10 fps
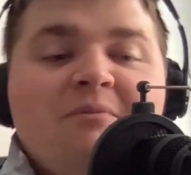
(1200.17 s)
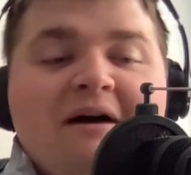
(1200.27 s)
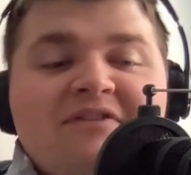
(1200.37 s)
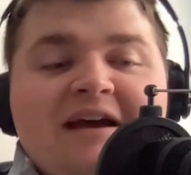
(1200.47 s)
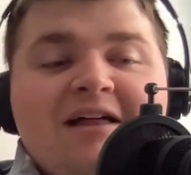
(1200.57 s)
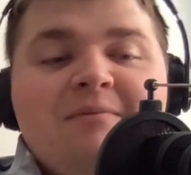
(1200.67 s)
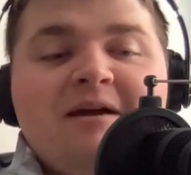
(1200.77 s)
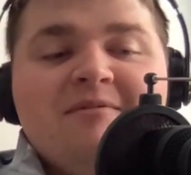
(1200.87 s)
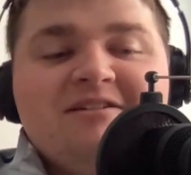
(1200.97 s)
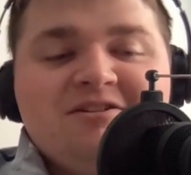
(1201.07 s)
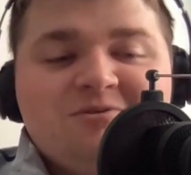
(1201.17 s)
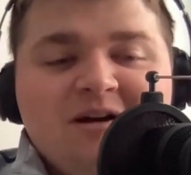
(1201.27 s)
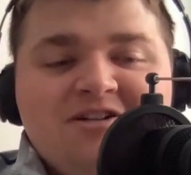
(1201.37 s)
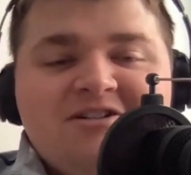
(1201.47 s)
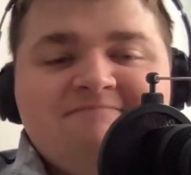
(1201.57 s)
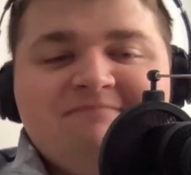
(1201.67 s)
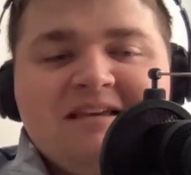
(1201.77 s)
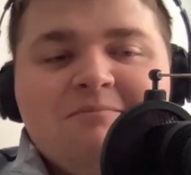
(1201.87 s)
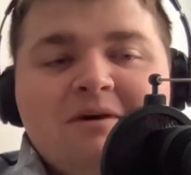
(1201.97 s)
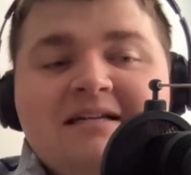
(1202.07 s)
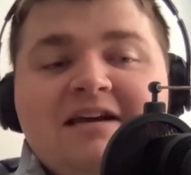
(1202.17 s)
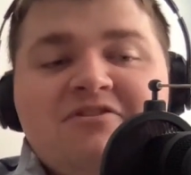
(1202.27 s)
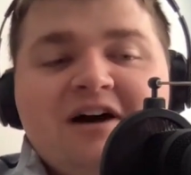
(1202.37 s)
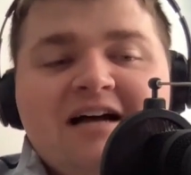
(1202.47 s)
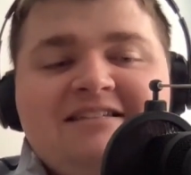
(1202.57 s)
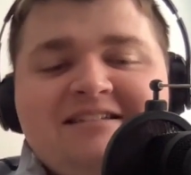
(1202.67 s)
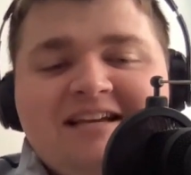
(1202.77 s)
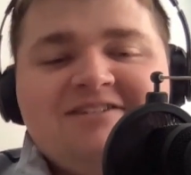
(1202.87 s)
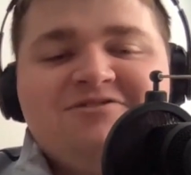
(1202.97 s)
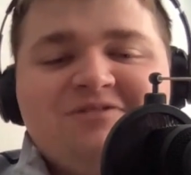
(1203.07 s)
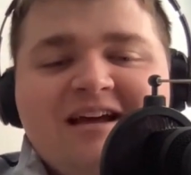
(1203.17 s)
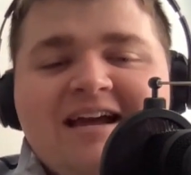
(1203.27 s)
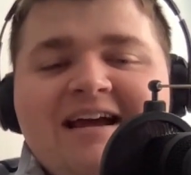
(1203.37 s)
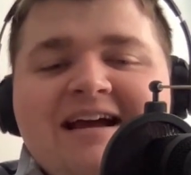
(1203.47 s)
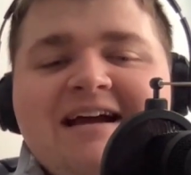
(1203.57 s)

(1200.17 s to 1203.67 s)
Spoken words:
about the Alabama situation in Monday Thoughts yesterday,